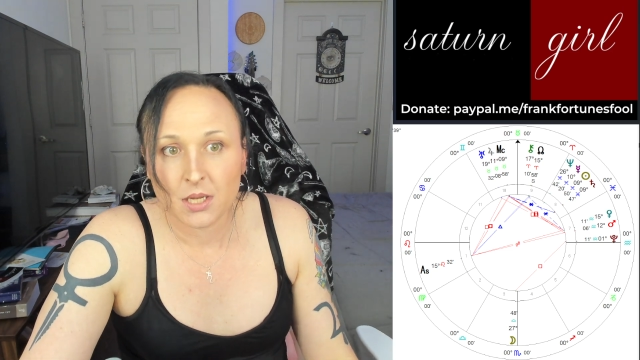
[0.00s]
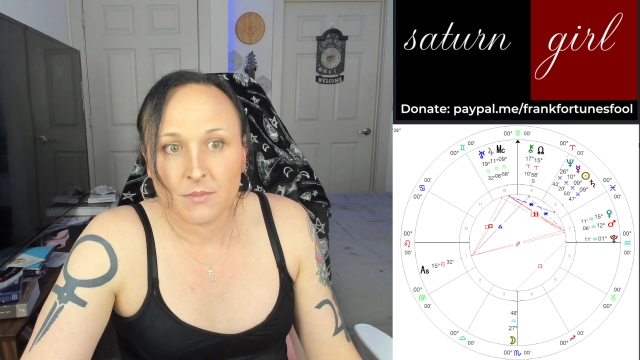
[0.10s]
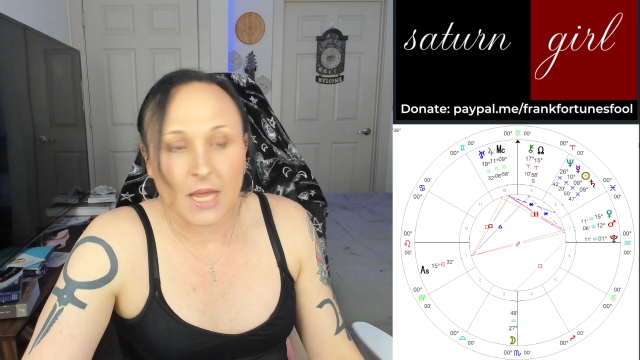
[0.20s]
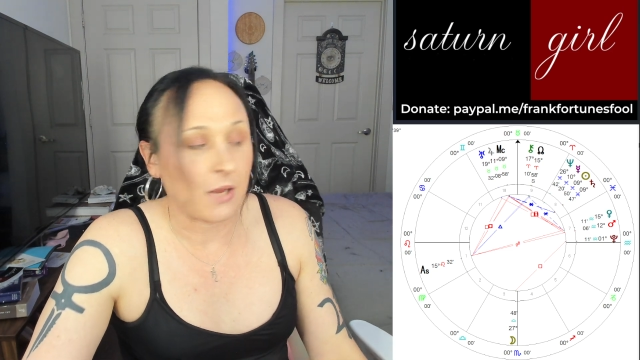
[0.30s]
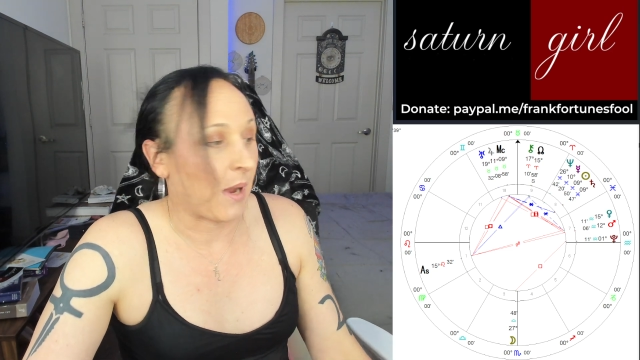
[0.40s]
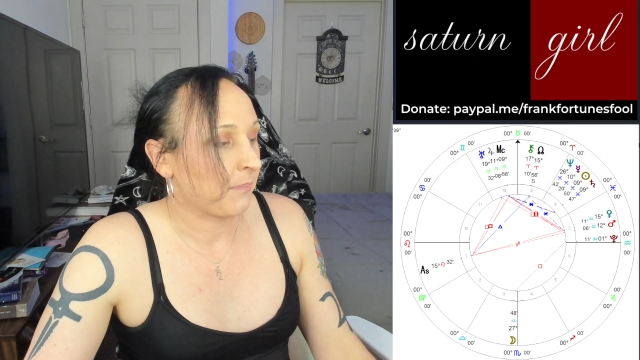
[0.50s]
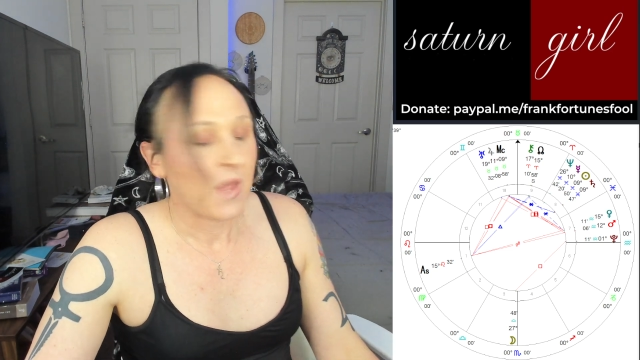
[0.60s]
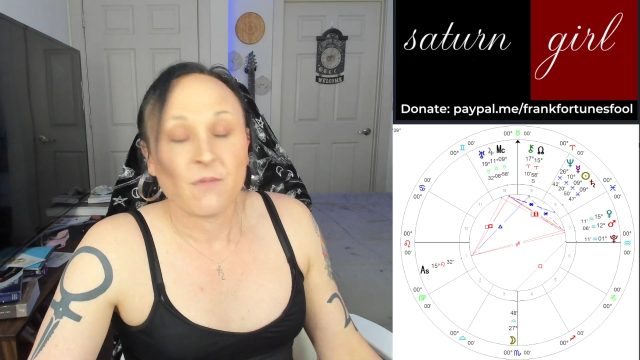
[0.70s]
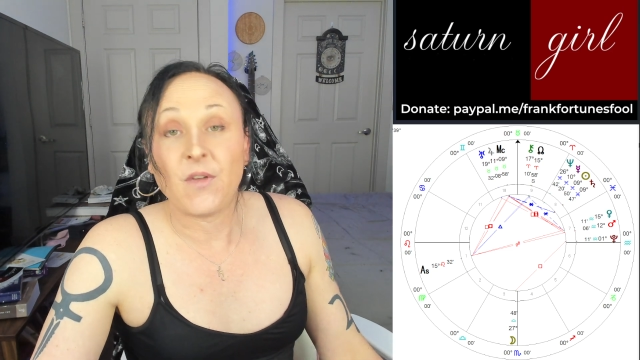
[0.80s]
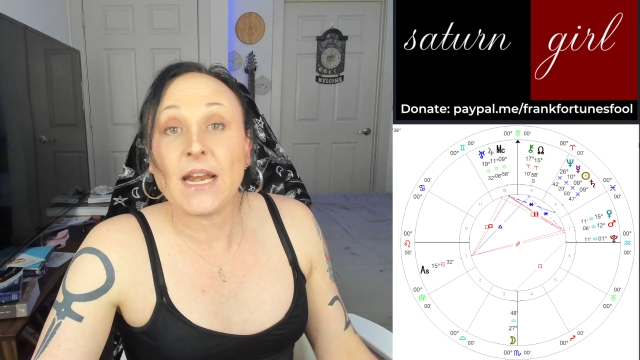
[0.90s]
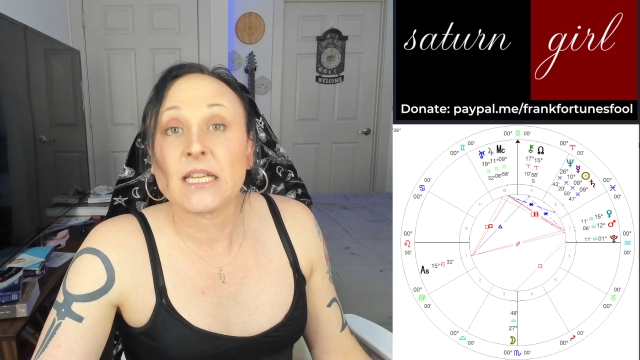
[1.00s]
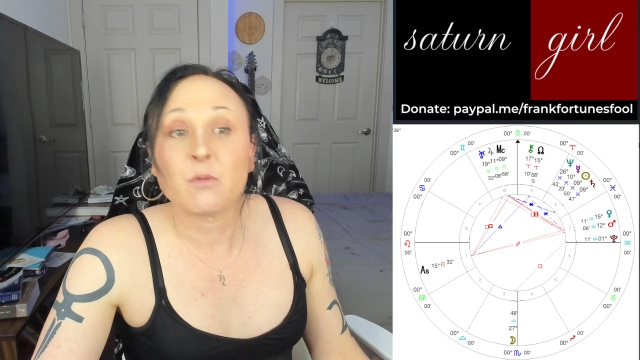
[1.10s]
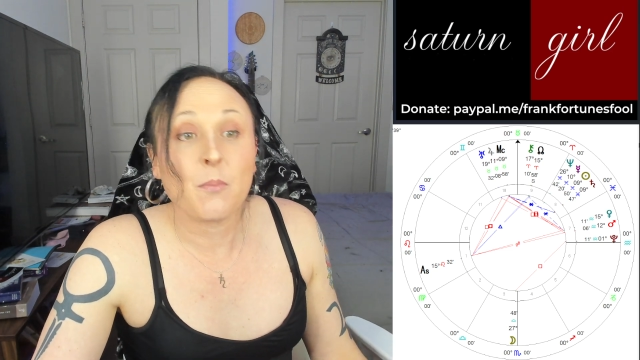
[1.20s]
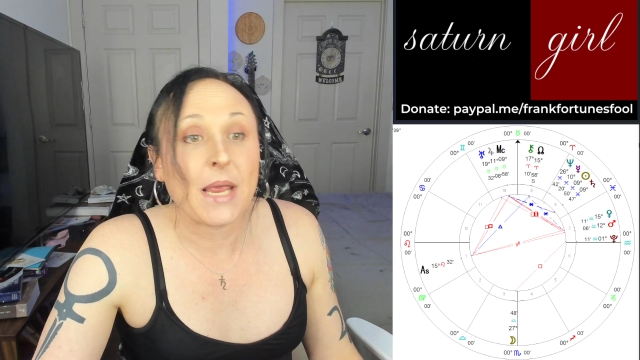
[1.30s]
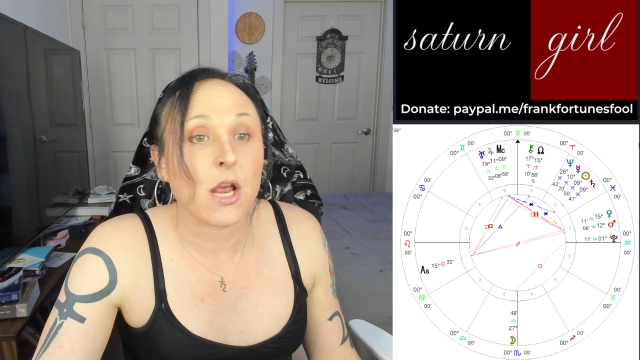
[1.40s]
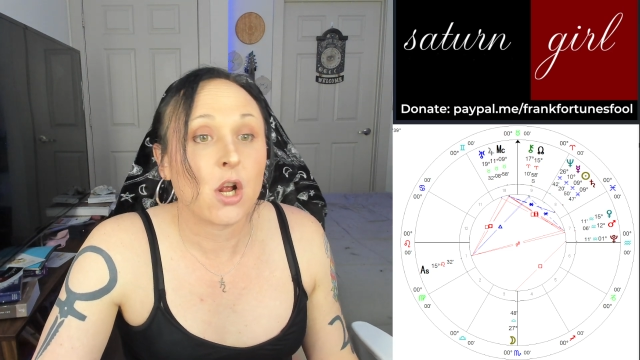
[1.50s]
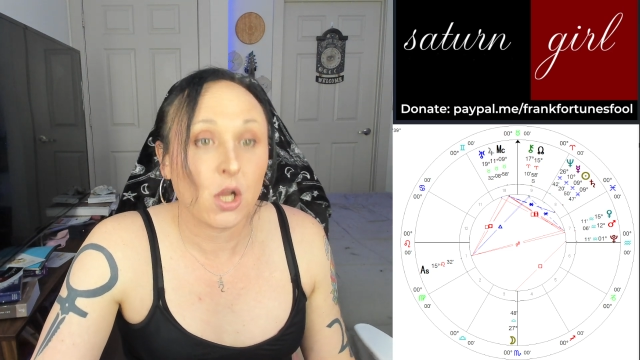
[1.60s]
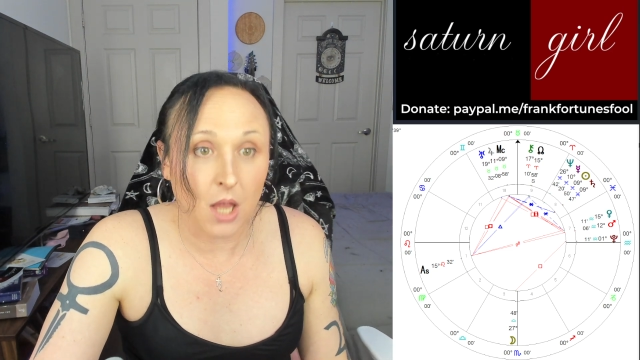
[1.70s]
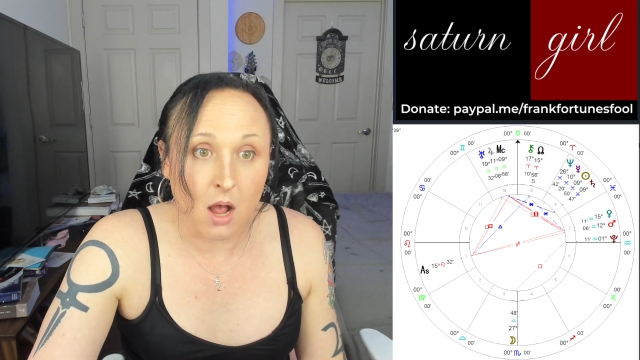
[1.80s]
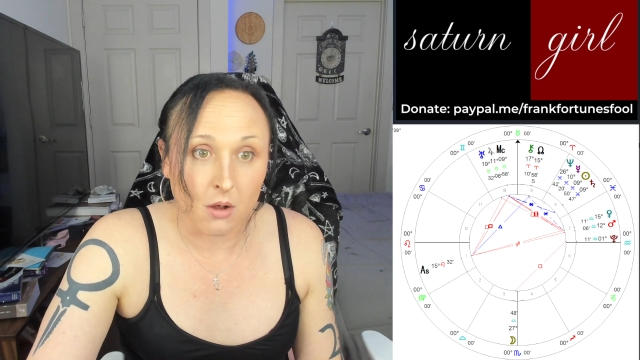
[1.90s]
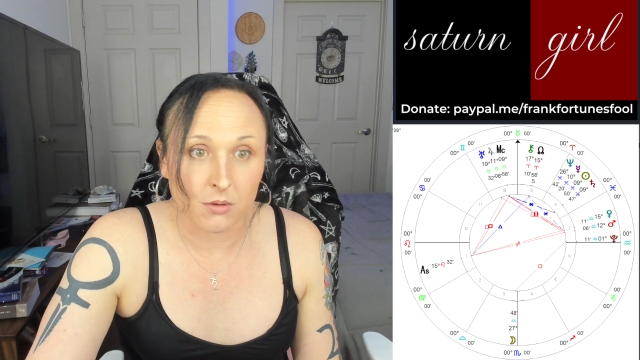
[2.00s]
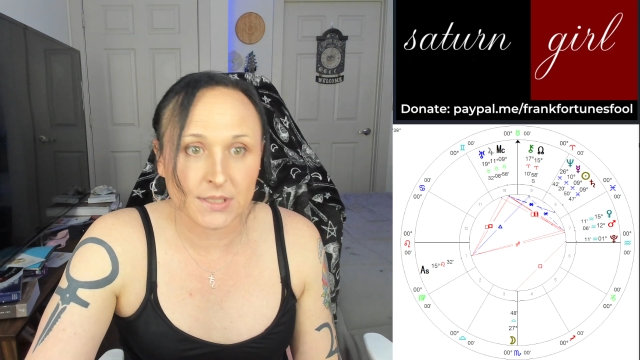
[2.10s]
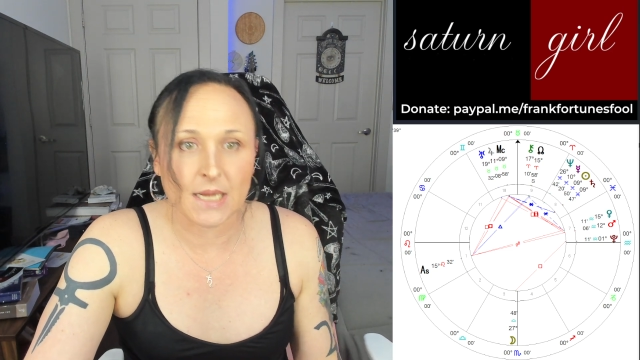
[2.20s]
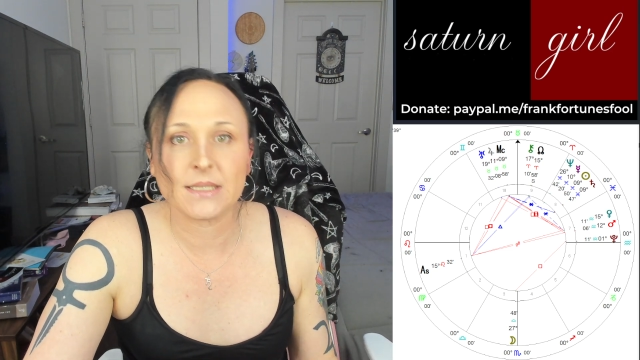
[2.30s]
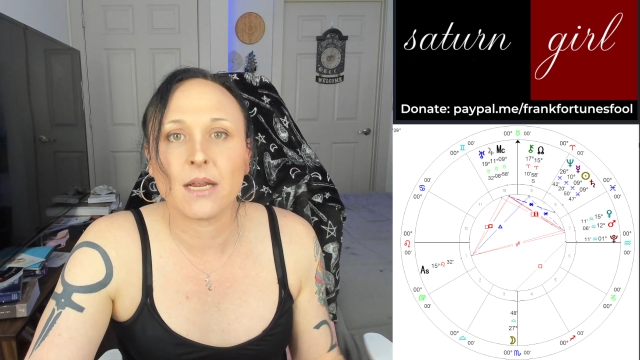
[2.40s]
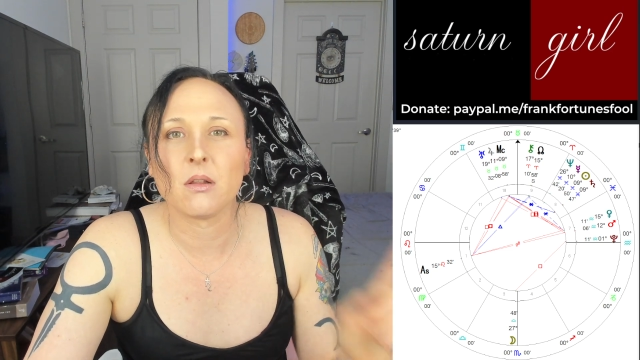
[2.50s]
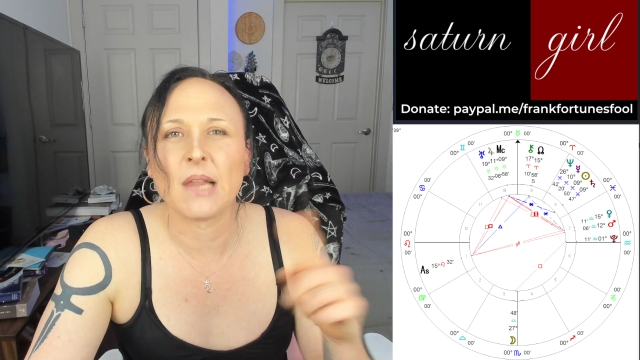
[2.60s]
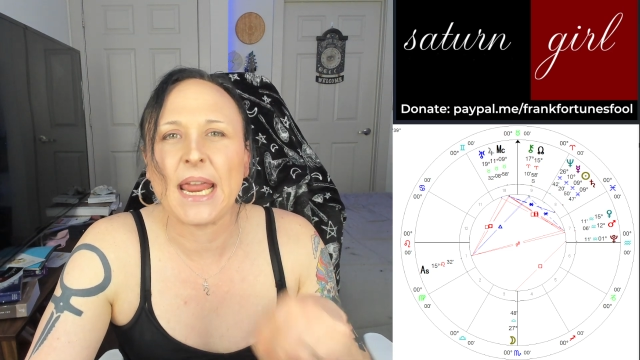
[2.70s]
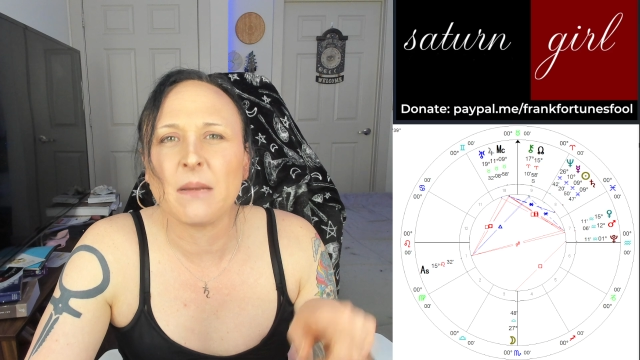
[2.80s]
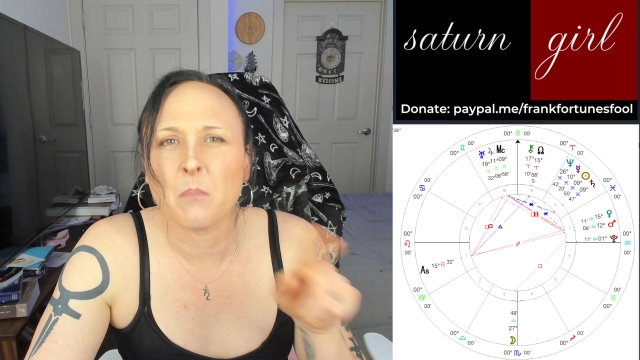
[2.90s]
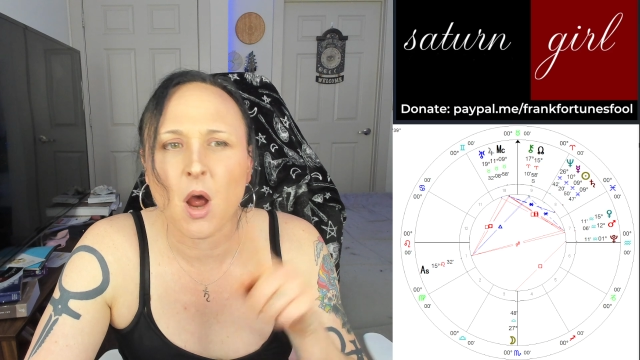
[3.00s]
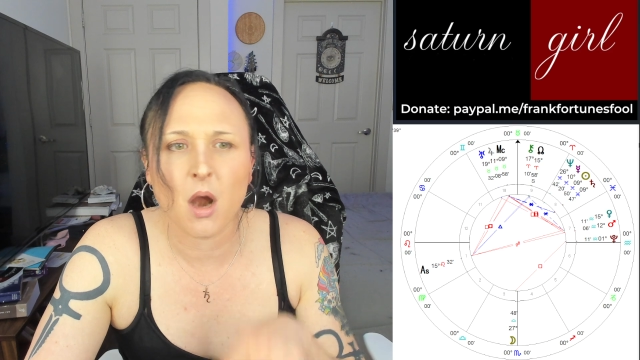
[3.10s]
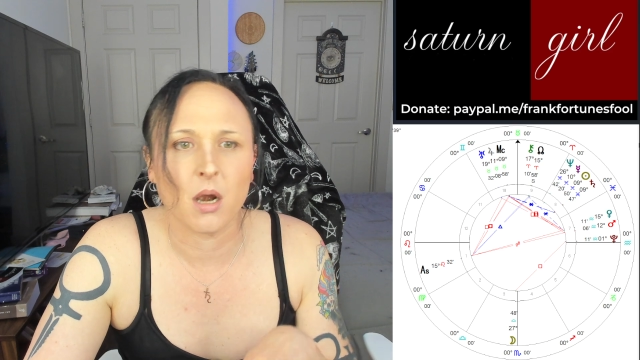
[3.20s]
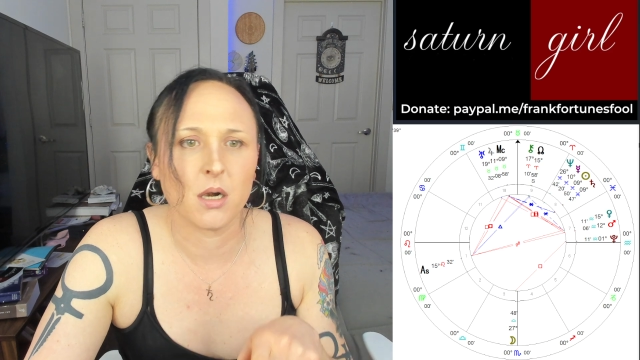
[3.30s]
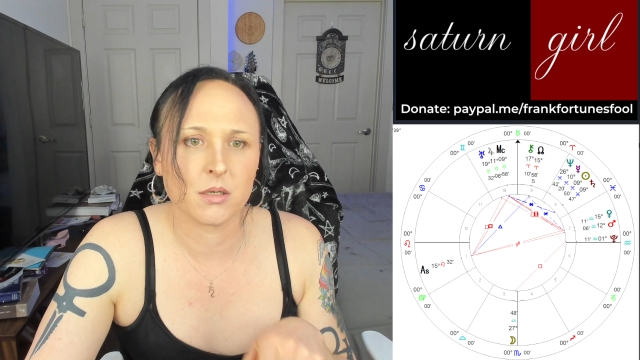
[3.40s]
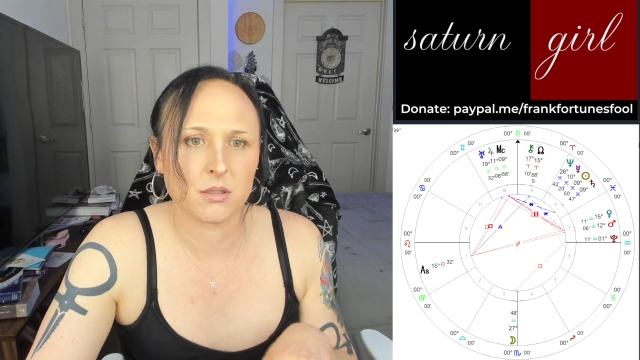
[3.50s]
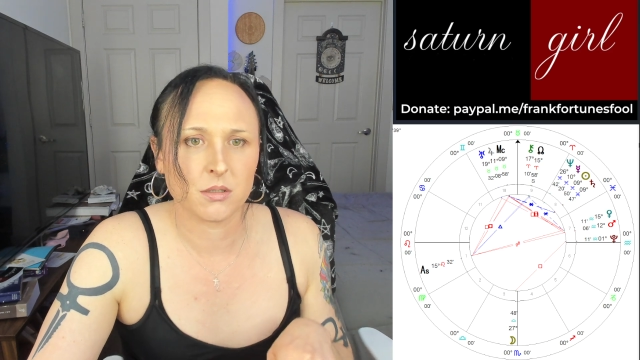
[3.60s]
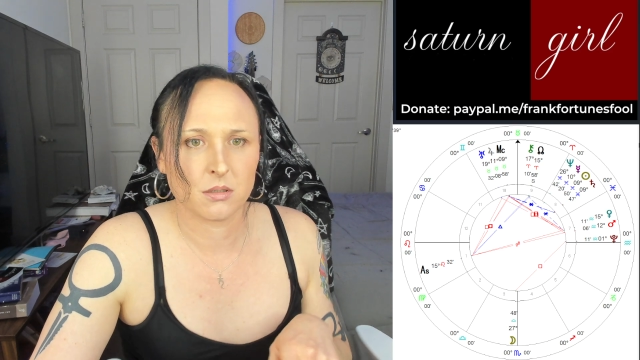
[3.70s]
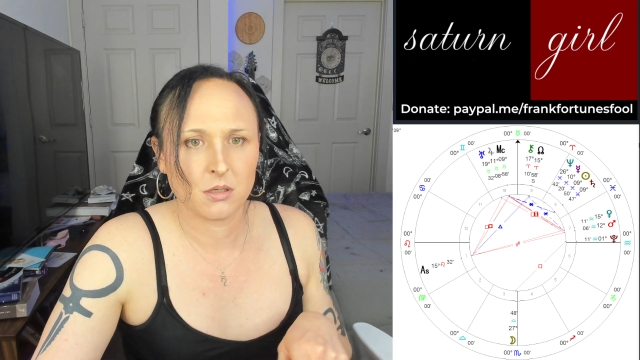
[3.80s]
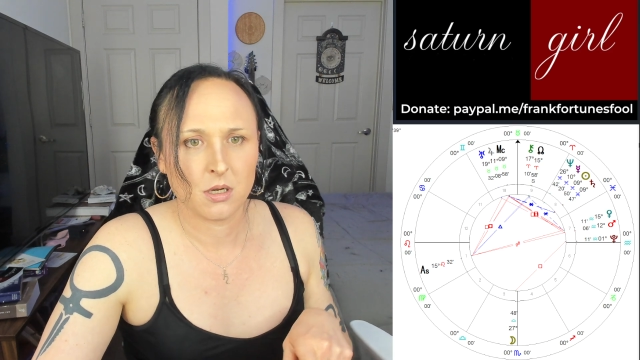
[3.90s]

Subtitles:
Anyway, Venus will be enclosed until late March,